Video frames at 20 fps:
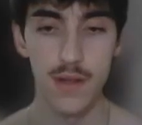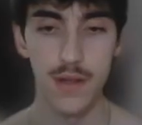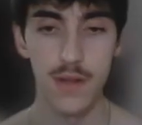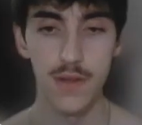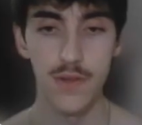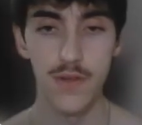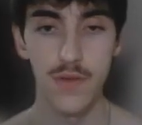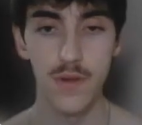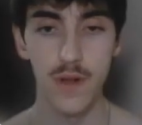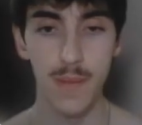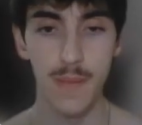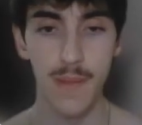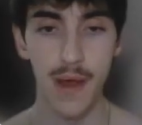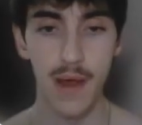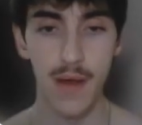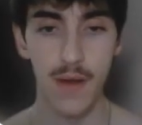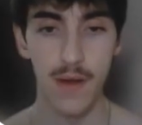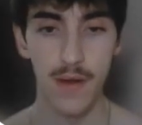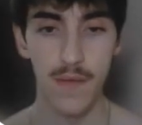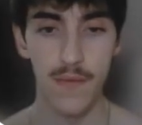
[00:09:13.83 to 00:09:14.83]
to come
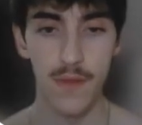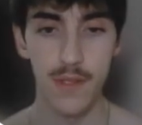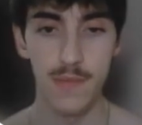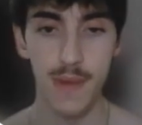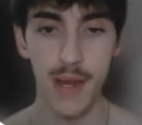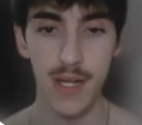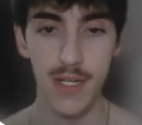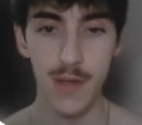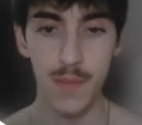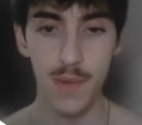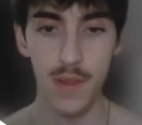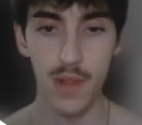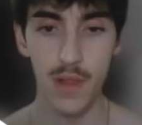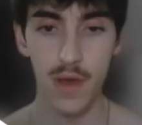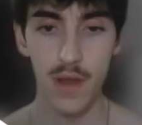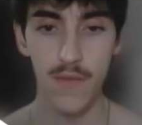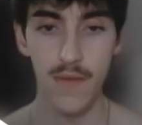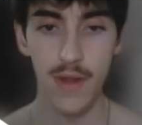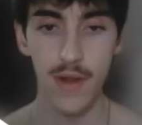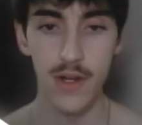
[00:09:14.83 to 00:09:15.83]
out of this matchup with a
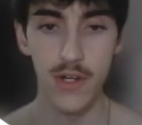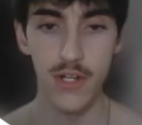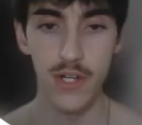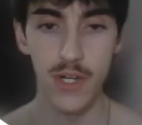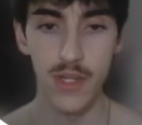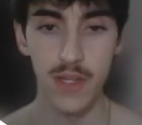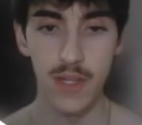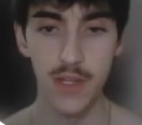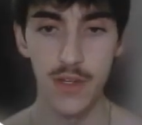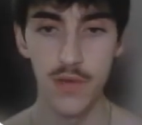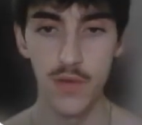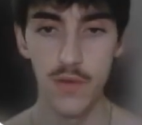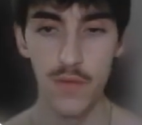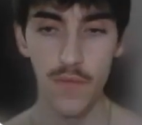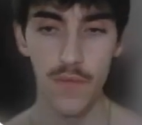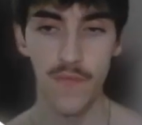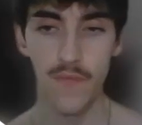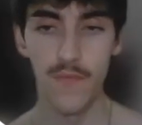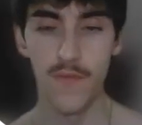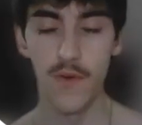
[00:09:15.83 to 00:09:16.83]
lot of energy. They do
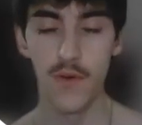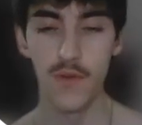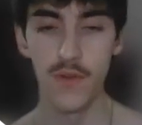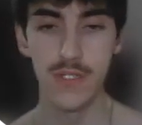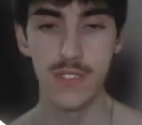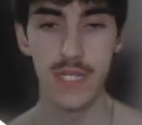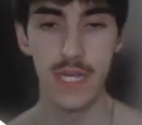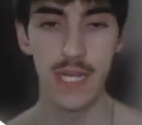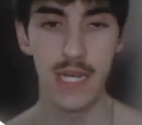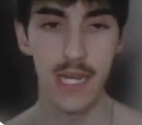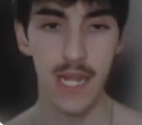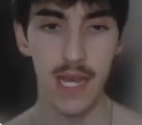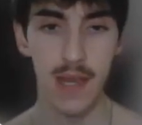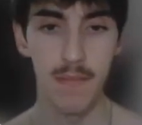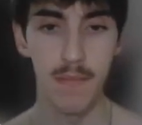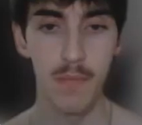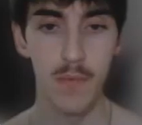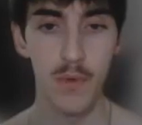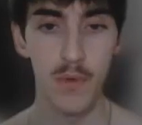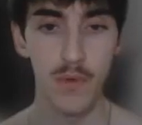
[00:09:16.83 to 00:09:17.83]
full send a
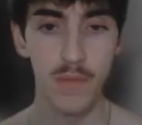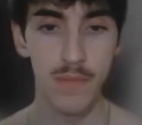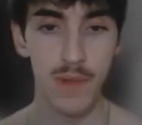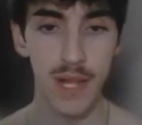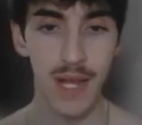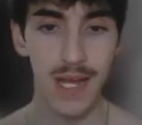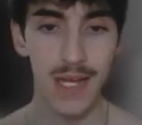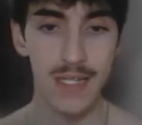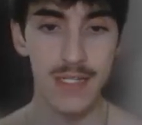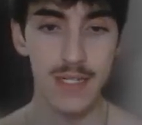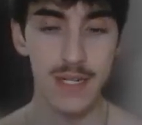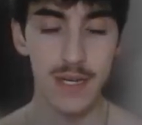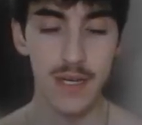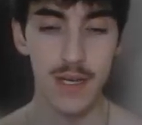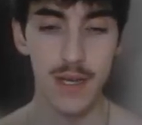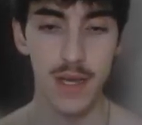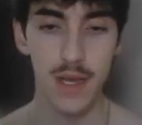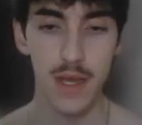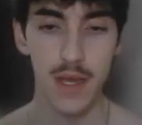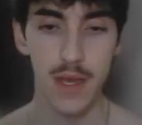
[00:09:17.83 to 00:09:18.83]
Moonblast,
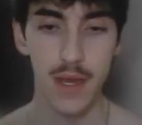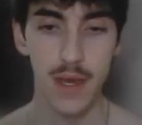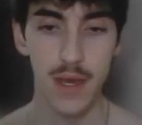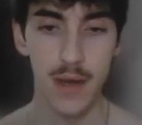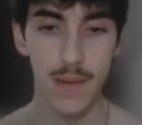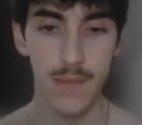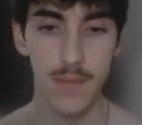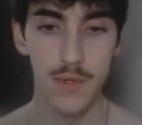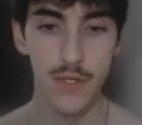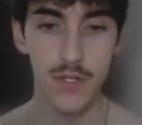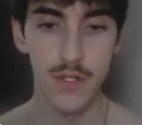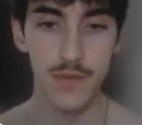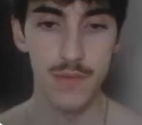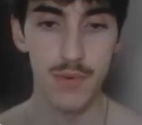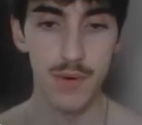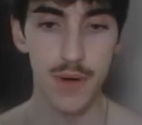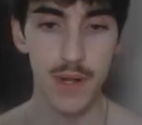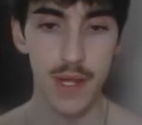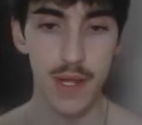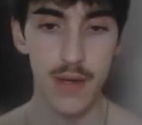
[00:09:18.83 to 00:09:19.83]
which is
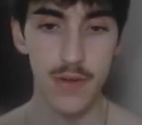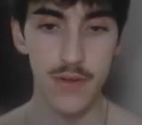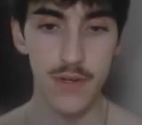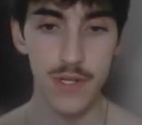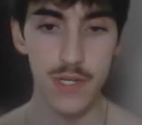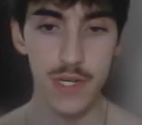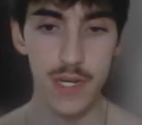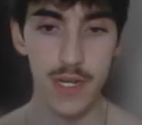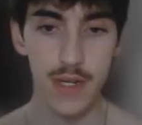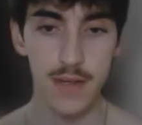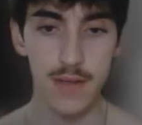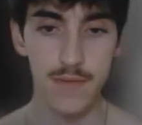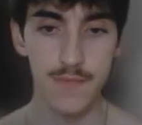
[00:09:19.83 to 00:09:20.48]
pretty interesting.